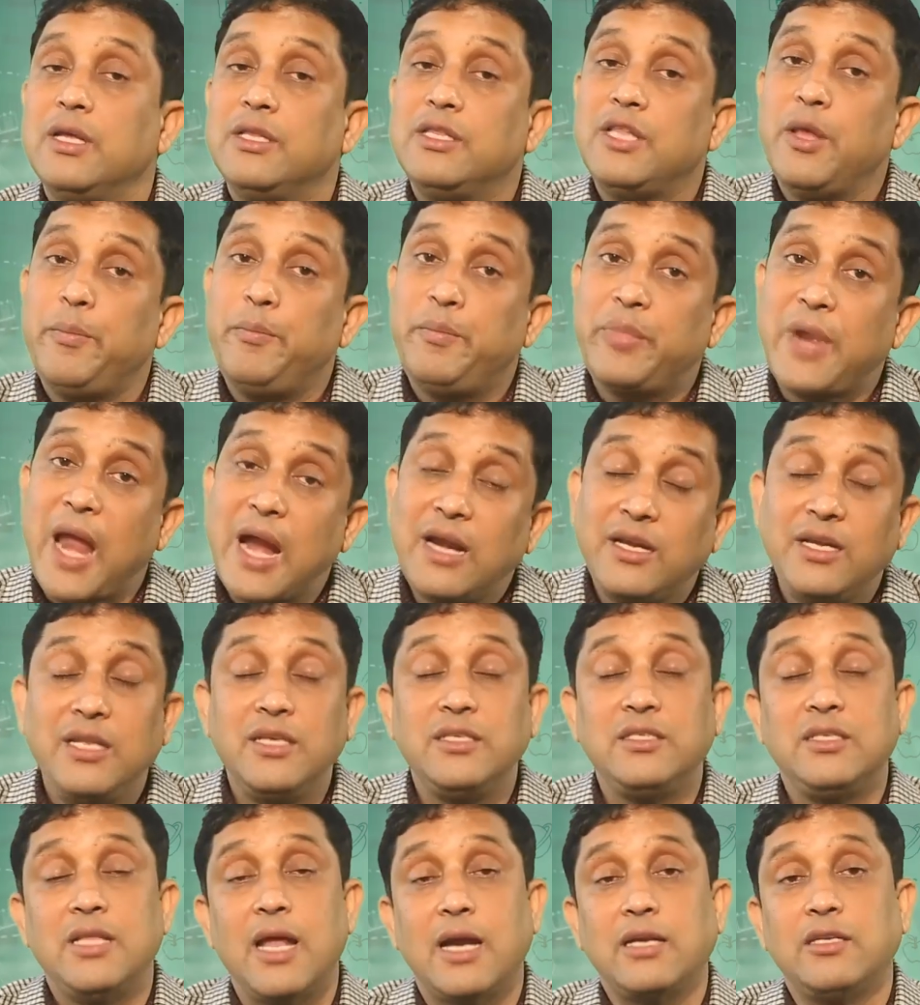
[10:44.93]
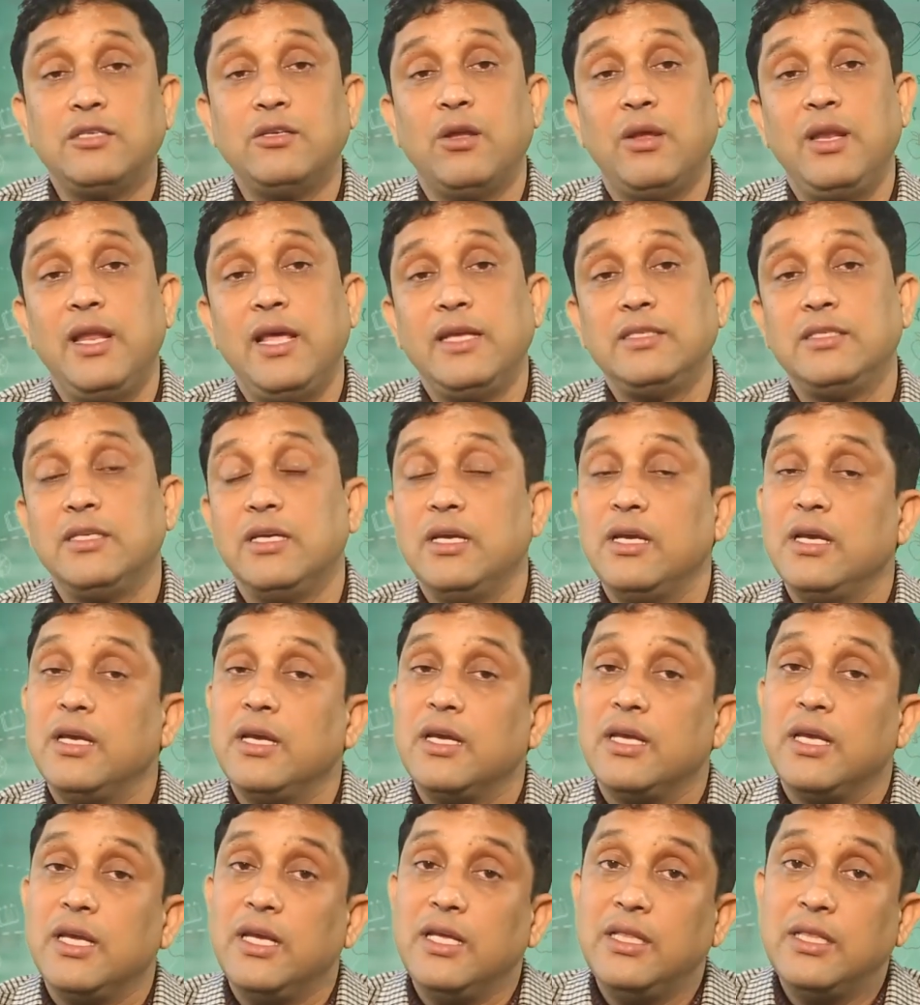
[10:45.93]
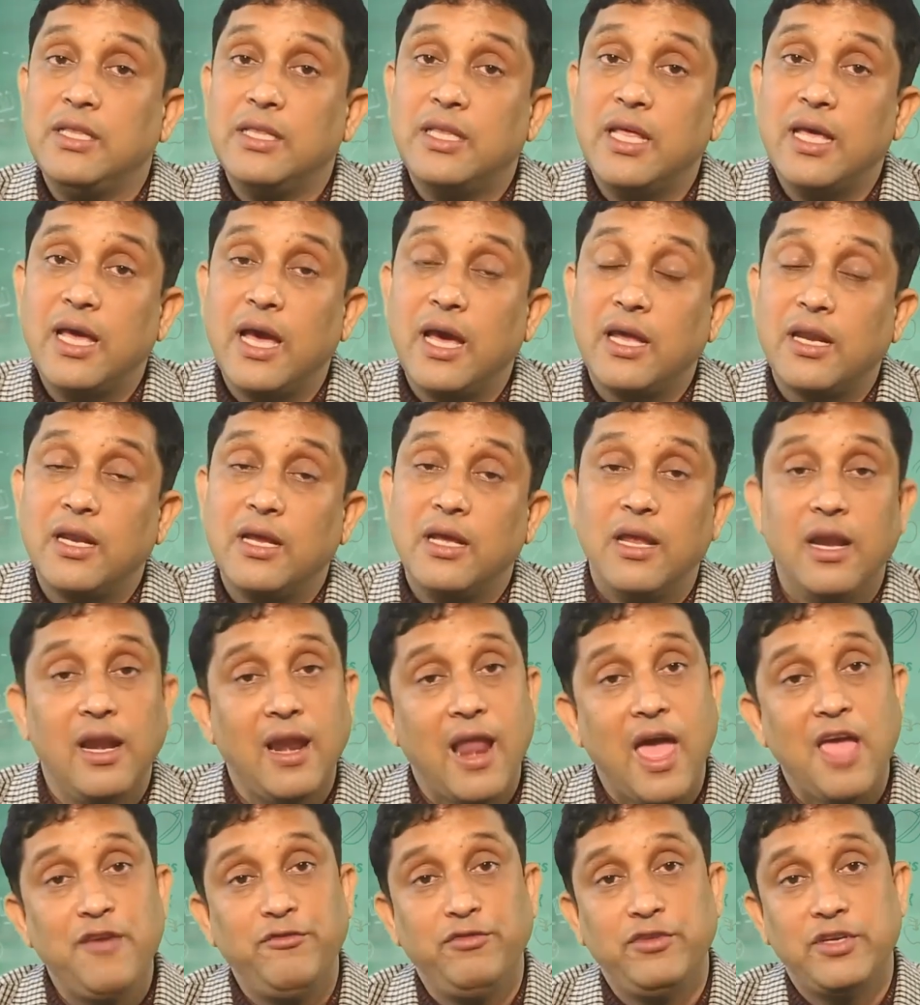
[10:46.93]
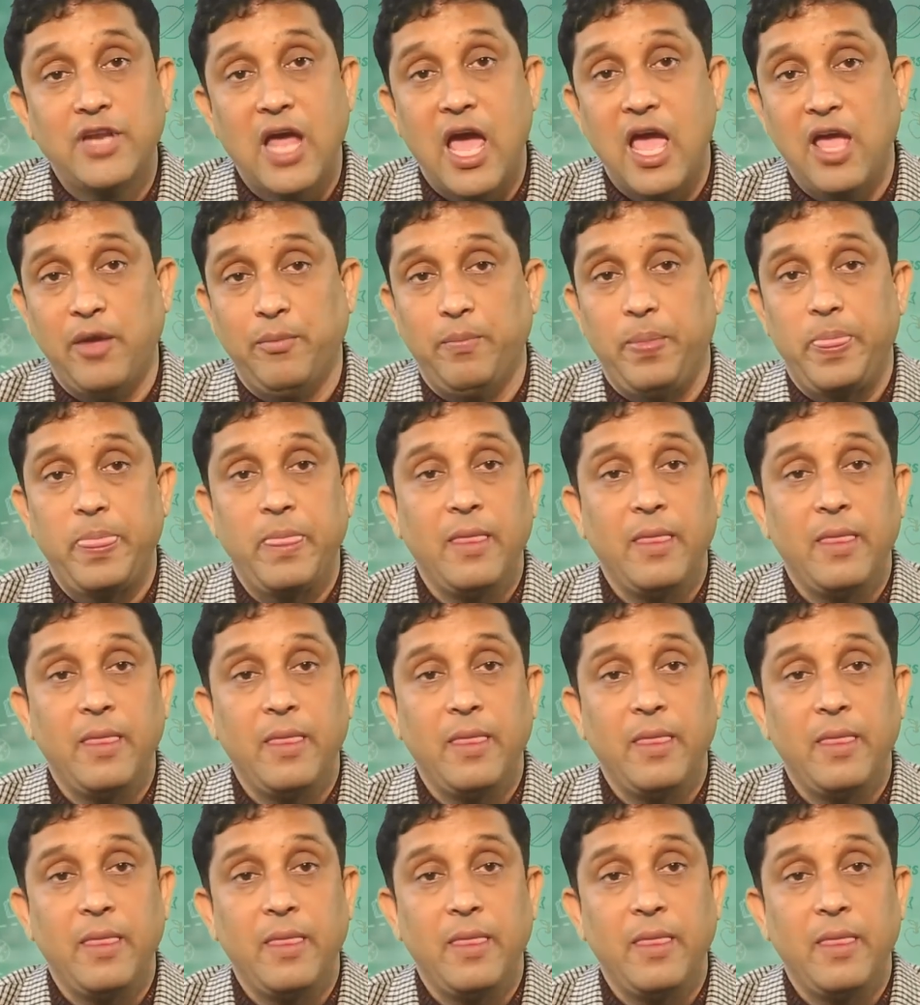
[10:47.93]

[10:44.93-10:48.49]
they practice that knowledge in their lifetime.